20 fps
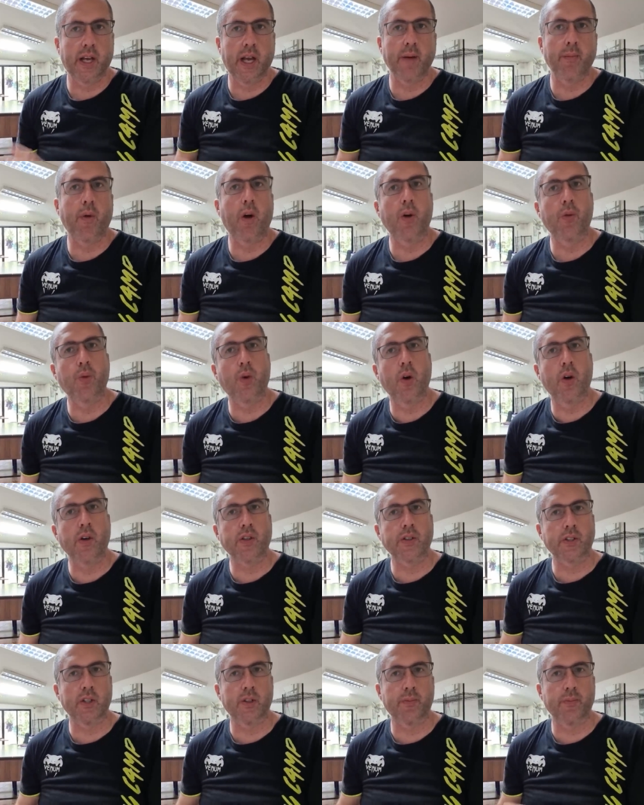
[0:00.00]
get my
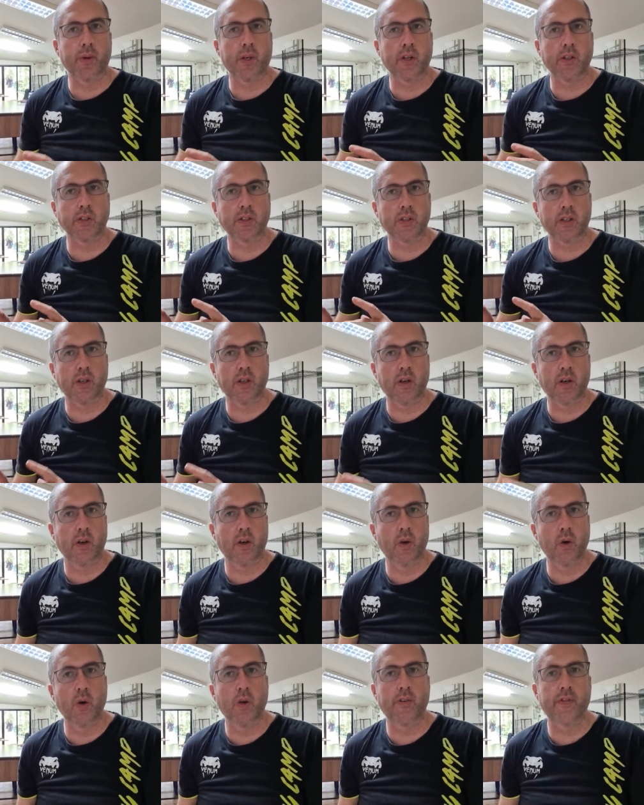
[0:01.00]
work done, because
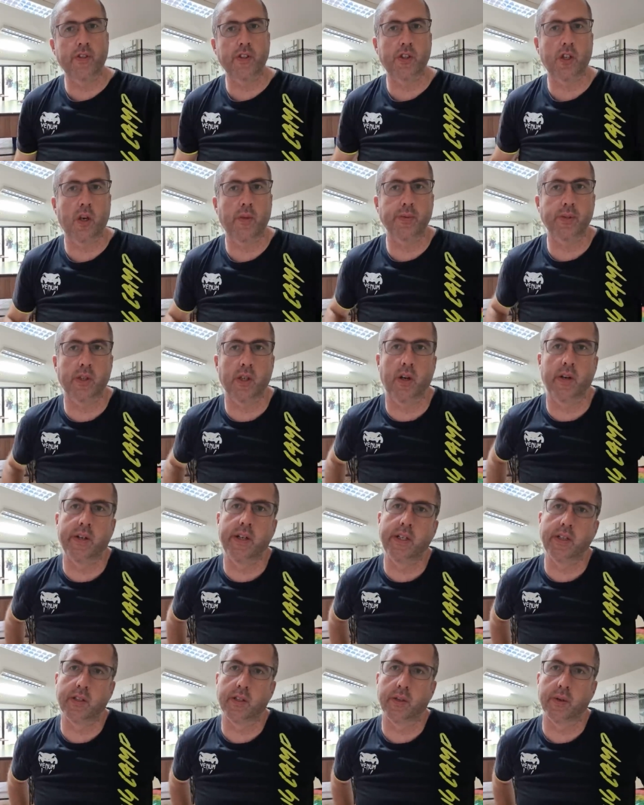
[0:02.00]
all of the jobs that
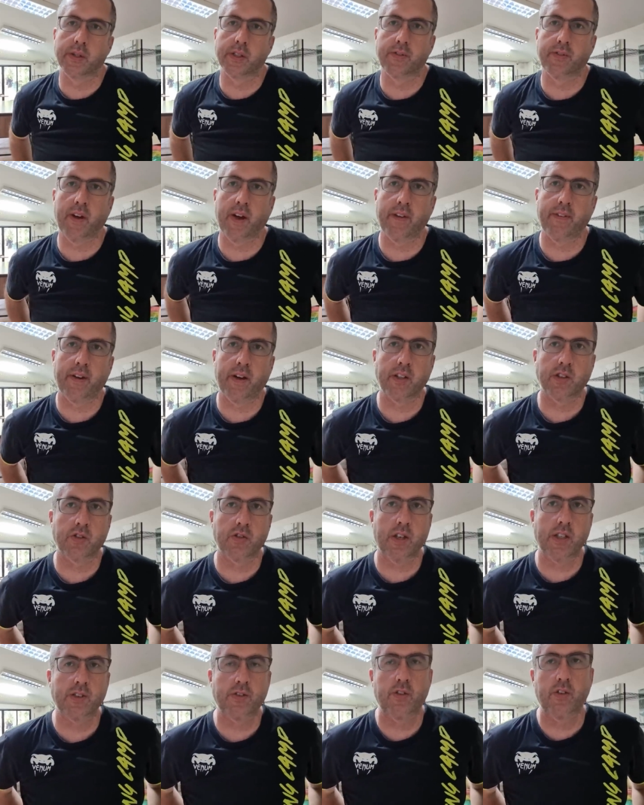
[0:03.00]
I need to do is very, very
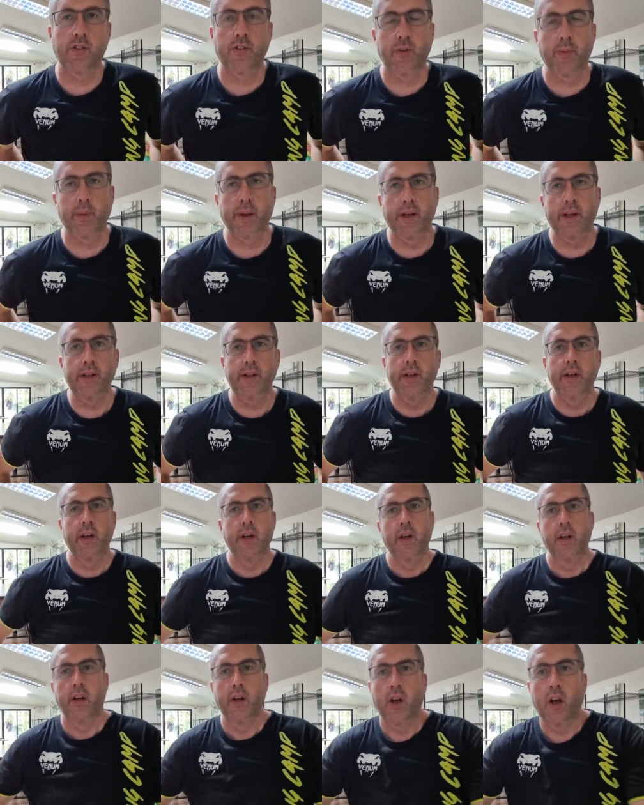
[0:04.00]
stressful for me.
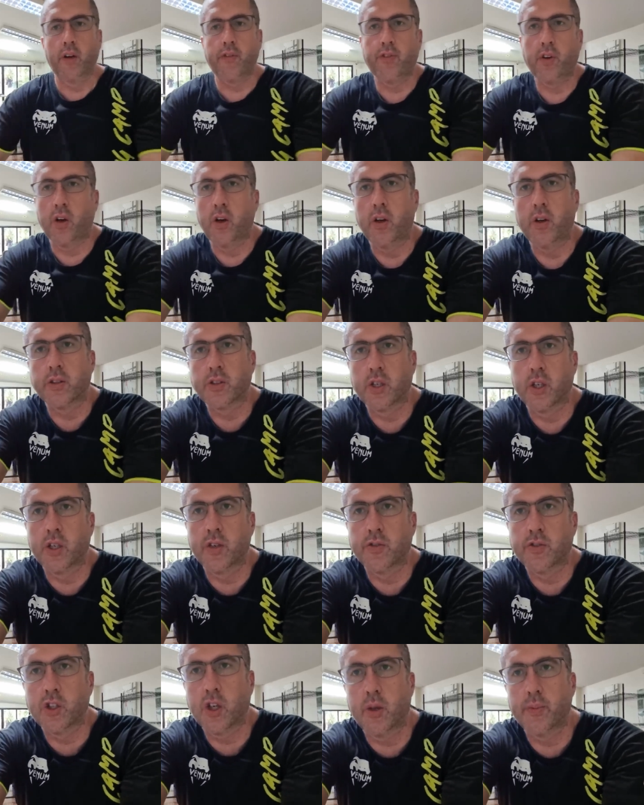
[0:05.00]
I've got a
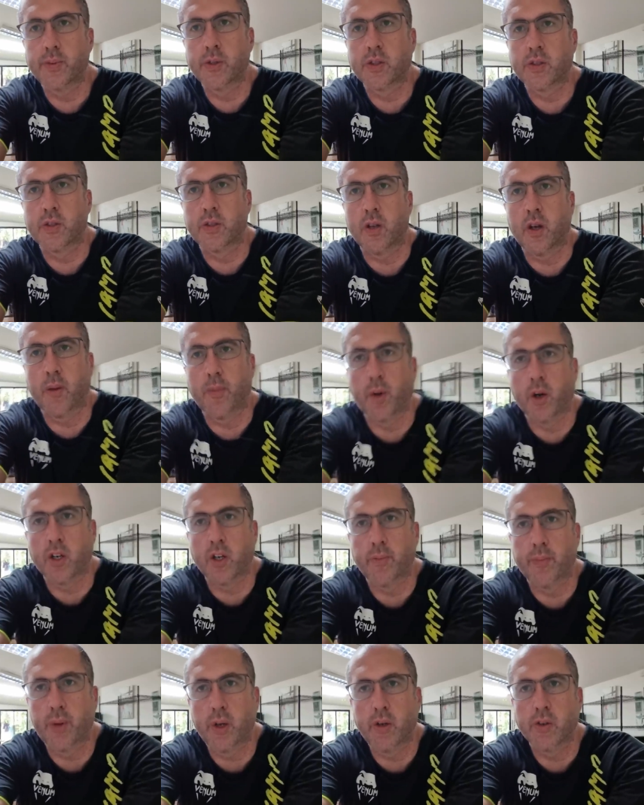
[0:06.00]
ton of jobs on
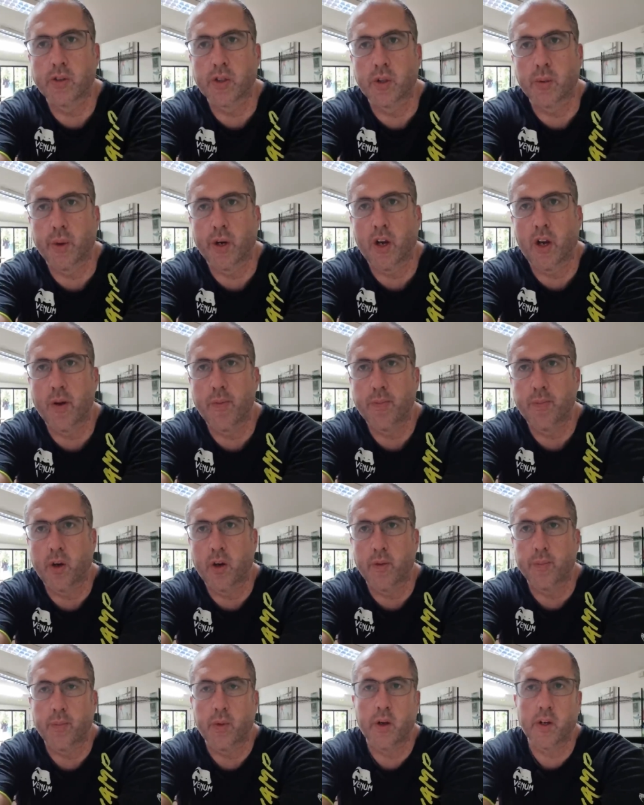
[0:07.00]
my computer. When I open
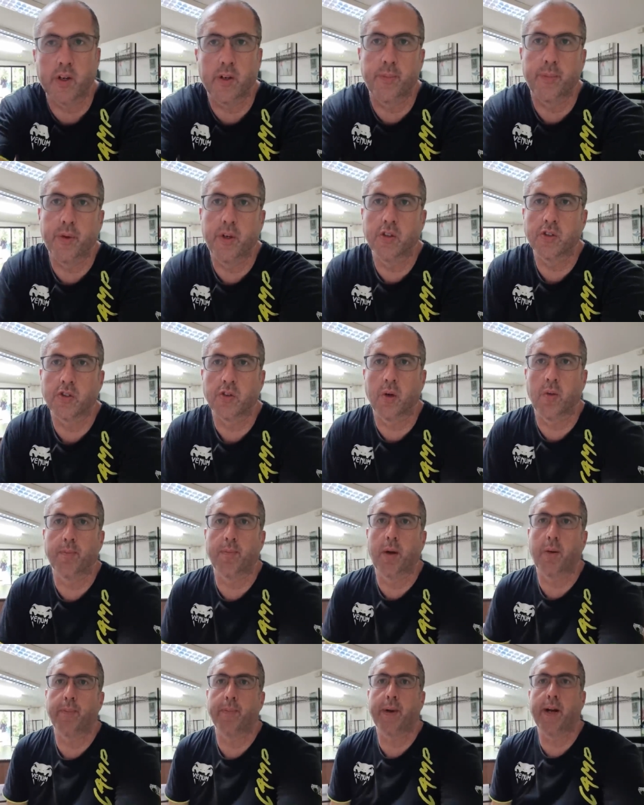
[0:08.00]
my computer,
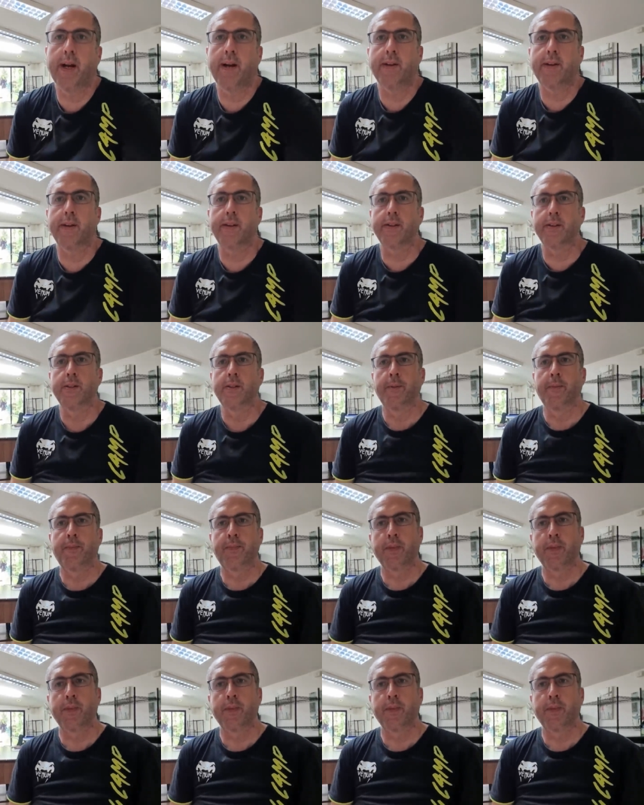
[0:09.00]
I'm bombarded.